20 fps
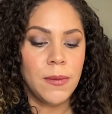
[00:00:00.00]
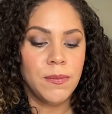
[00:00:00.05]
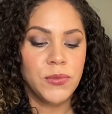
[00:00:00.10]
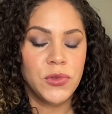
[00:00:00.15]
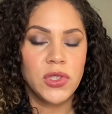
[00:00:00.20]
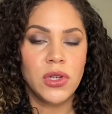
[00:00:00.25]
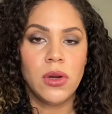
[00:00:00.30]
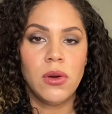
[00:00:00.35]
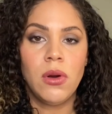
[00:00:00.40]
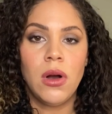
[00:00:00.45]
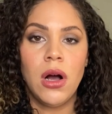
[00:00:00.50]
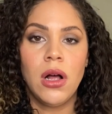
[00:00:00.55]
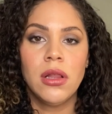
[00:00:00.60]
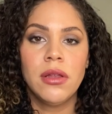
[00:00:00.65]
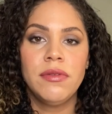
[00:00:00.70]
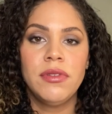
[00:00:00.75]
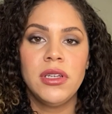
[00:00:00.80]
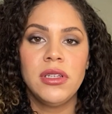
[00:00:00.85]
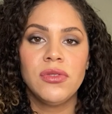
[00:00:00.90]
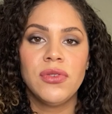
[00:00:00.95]
So all
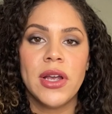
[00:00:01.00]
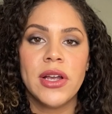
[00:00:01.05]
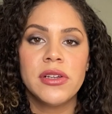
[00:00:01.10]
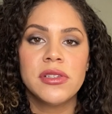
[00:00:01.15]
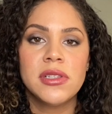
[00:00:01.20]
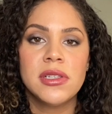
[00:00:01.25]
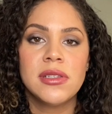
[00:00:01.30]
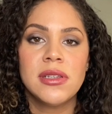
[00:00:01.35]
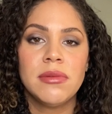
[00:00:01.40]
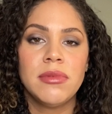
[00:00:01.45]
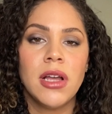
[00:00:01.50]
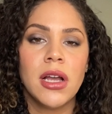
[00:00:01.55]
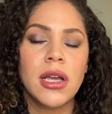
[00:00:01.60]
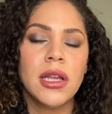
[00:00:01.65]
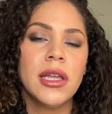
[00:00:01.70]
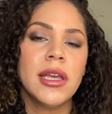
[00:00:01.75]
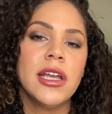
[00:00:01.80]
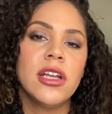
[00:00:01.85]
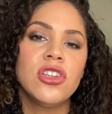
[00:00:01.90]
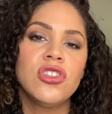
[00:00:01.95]
of these fragrances, I'm not going
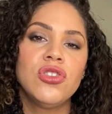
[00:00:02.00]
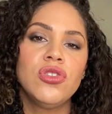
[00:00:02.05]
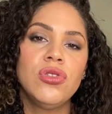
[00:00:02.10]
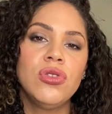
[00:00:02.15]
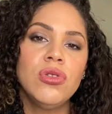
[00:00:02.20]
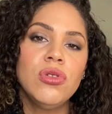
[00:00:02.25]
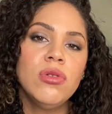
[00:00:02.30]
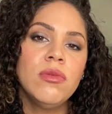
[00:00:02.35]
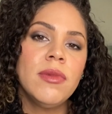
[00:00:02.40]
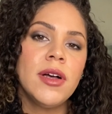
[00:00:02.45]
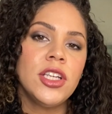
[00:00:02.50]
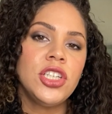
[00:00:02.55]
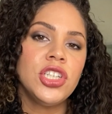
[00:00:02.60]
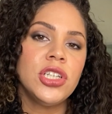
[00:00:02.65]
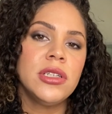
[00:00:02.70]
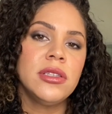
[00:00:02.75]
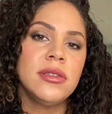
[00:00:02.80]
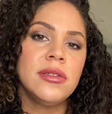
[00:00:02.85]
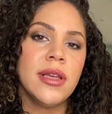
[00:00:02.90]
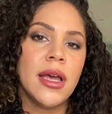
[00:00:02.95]
to get too much
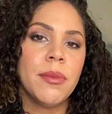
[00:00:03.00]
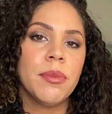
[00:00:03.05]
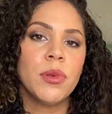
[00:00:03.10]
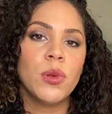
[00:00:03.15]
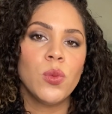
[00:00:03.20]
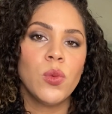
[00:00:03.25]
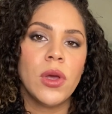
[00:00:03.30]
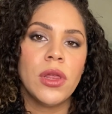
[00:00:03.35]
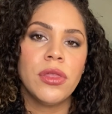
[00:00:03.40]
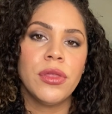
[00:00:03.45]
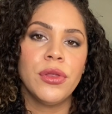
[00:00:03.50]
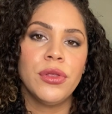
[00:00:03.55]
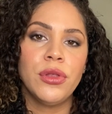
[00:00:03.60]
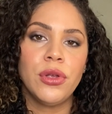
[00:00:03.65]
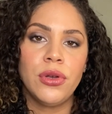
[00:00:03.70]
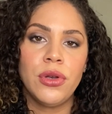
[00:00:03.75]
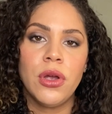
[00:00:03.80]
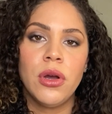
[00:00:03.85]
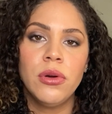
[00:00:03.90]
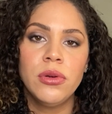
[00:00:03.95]
in depth with the
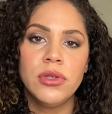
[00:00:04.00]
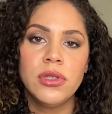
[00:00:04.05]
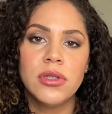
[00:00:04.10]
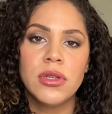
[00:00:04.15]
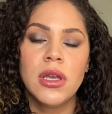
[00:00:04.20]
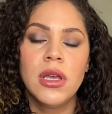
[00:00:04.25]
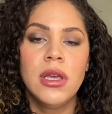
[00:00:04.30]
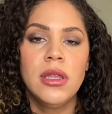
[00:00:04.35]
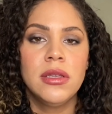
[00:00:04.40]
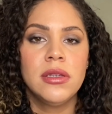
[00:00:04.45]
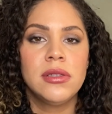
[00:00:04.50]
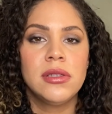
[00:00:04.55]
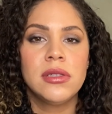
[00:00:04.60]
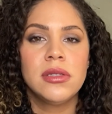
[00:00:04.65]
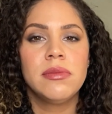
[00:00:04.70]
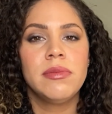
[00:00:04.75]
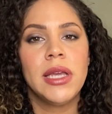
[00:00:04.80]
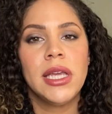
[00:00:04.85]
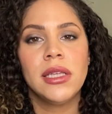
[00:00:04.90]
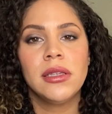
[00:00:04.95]
notes. This
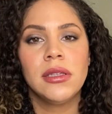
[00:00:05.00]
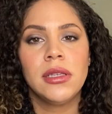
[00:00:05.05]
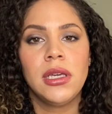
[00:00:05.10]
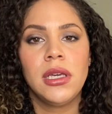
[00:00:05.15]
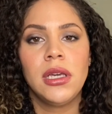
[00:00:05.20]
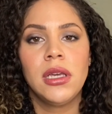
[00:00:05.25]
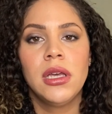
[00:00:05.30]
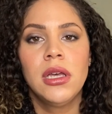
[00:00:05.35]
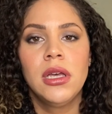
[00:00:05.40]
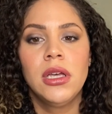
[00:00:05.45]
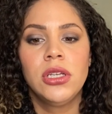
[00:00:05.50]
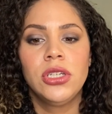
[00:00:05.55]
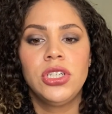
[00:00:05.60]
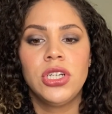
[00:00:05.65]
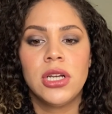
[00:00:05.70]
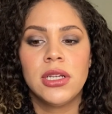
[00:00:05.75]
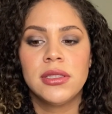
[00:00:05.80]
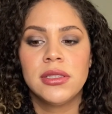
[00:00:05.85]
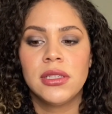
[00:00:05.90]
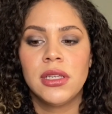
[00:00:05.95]
is mainly
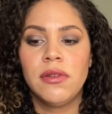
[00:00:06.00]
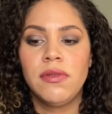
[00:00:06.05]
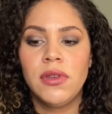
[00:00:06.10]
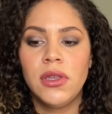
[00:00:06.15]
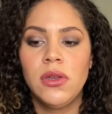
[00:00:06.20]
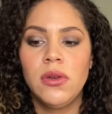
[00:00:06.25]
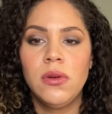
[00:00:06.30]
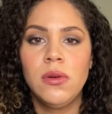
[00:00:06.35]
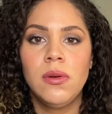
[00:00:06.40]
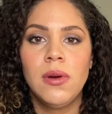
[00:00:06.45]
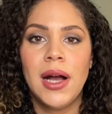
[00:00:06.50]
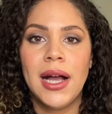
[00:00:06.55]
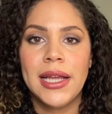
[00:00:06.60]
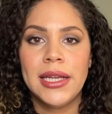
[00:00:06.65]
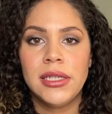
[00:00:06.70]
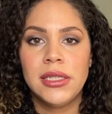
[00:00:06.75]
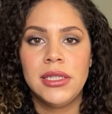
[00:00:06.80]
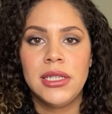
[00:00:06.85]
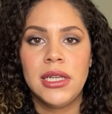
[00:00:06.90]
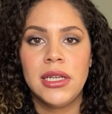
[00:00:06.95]
just giving you
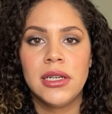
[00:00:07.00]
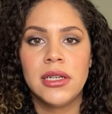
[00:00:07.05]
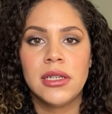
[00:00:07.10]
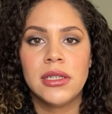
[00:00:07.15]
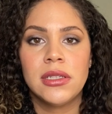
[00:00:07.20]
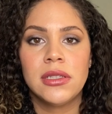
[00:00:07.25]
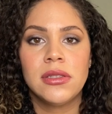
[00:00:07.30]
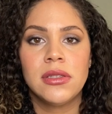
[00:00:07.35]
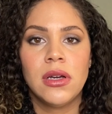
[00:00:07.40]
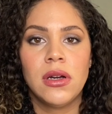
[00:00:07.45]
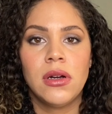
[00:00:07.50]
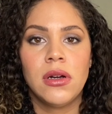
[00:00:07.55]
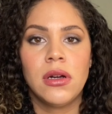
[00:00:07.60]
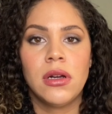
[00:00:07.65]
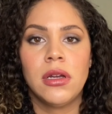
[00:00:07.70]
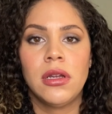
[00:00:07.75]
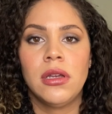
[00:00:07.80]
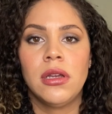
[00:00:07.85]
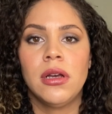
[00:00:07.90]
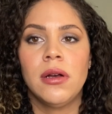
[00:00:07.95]
ideas
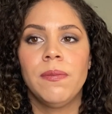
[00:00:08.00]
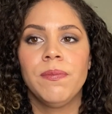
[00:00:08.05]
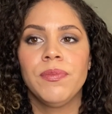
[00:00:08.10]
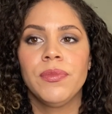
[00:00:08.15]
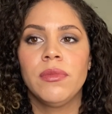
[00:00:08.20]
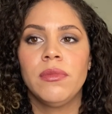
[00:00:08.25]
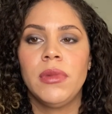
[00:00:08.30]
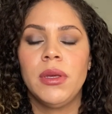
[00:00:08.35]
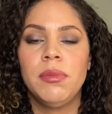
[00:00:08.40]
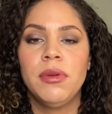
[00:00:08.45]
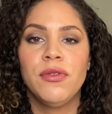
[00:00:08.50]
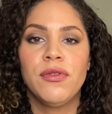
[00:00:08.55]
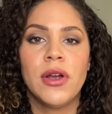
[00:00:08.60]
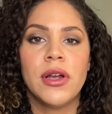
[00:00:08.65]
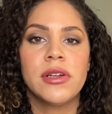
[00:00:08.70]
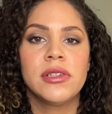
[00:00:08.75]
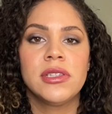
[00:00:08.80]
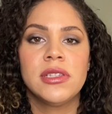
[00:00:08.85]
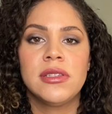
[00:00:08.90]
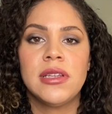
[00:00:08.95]
on maybe
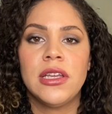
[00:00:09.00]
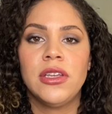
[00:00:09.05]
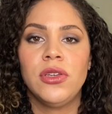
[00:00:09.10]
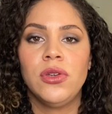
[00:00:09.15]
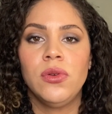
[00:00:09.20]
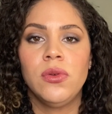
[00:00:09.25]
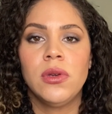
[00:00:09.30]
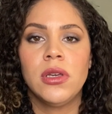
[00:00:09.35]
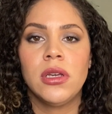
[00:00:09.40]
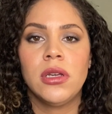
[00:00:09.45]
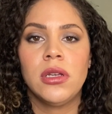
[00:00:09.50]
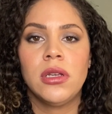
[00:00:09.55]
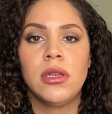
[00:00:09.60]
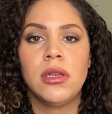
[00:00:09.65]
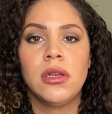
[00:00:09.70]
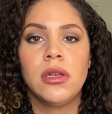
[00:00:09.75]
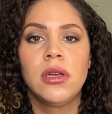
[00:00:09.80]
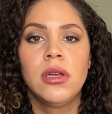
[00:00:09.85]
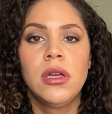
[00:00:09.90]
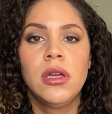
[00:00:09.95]
fragrances that you
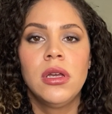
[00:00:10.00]
can